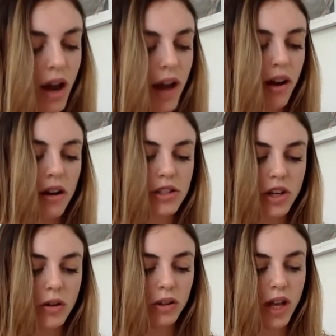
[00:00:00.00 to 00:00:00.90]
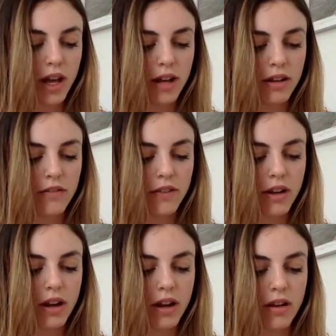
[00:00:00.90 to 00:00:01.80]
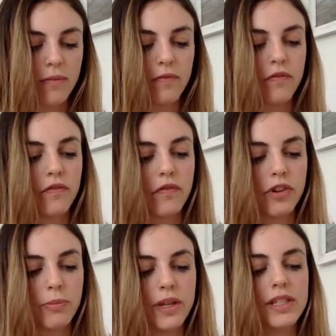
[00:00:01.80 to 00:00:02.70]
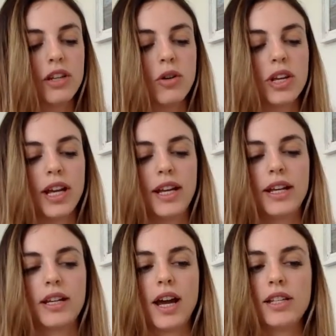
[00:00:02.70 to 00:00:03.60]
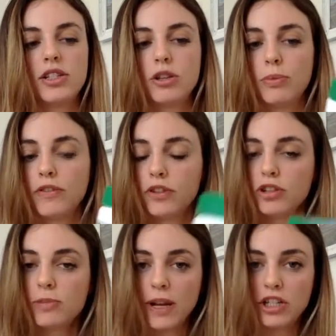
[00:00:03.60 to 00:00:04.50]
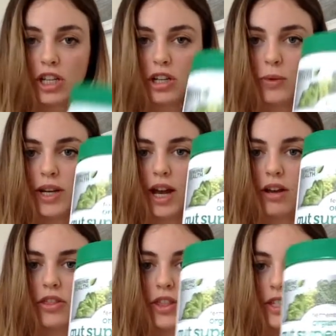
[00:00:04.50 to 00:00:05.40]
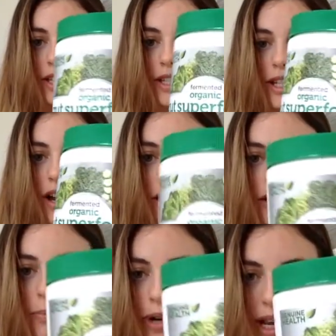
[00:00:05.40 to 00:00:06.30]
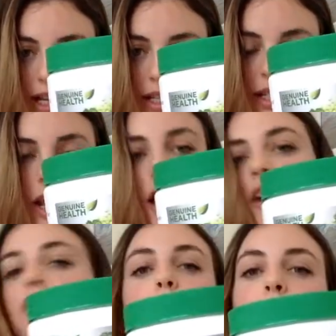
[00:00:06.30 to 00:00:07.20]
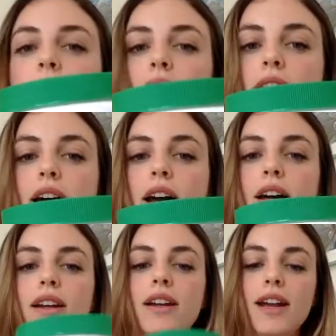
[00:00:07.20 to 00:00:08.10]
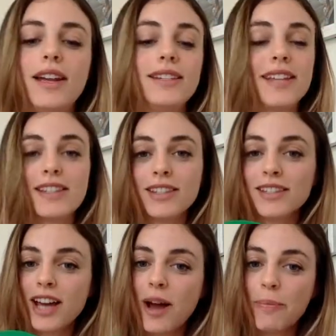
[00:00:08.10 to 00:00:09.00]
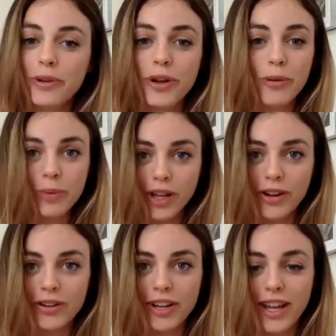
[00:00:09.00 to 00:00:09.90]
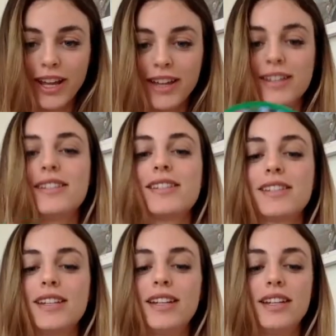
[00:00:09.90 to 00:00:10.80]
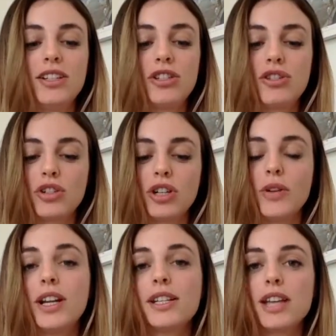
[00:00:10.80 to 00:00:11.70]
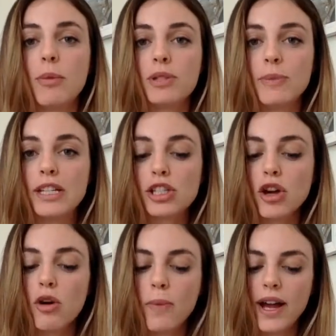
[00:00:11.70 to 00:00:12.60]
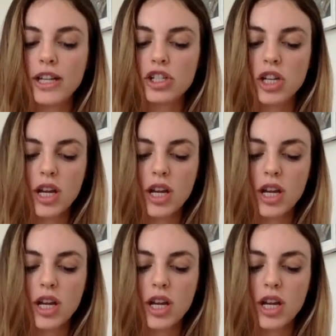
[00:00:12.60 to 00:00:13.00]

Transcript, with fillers: I also love um, Fermented Organic Gut Superfoods by Genuine Health. This is an awesome brand from Canada. It says on the top, no bloat, and it's true. It has helped me so much.